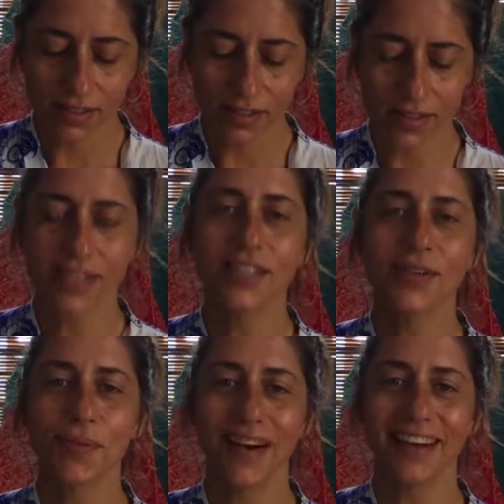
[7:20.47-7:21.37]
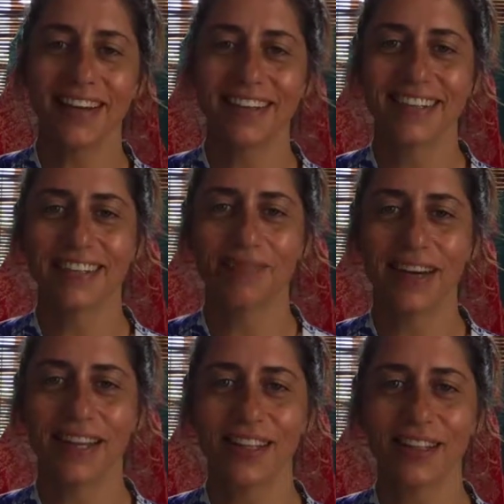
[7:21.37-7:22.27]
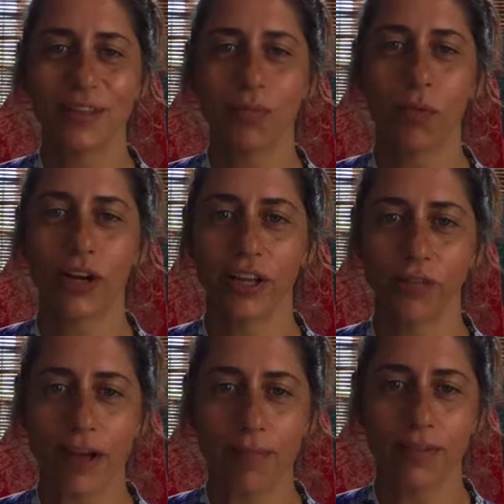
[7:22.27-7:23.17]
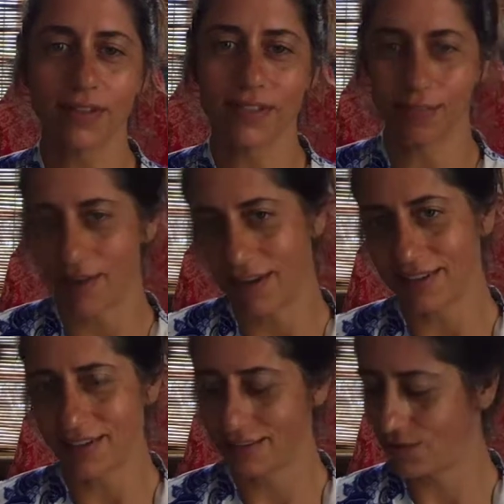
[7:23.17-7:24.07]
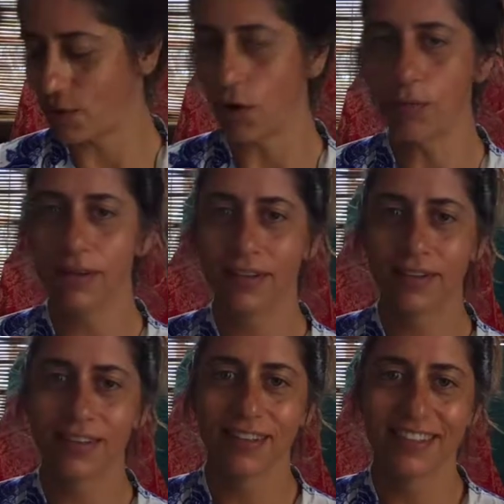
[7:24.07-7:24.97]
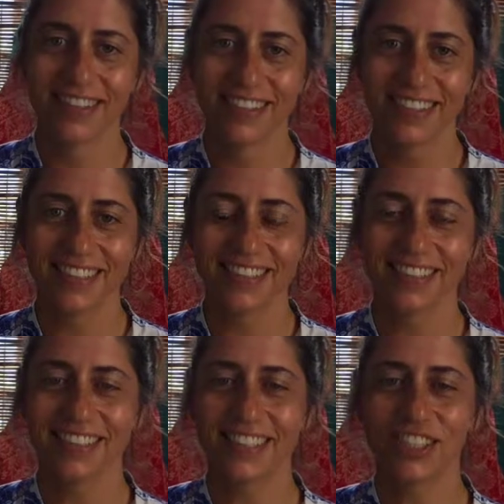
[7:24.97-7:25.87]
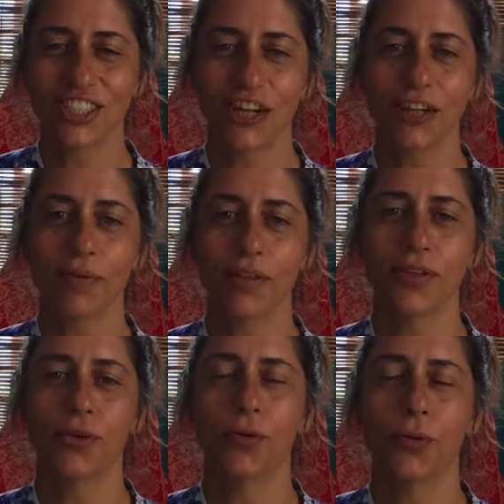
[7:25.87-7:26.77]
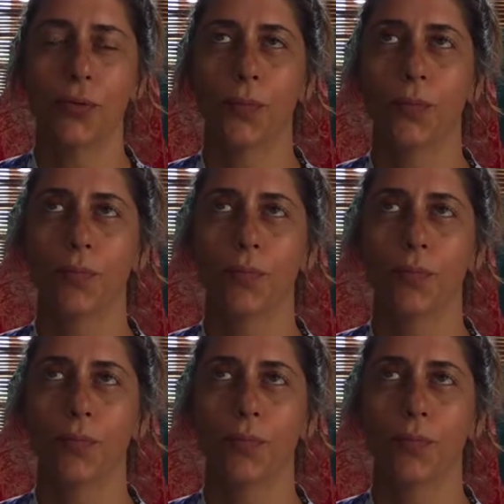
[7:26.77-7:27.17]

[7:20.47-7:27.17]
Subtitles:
So these are my little morning rambles in my robe. I'm just sharing with you,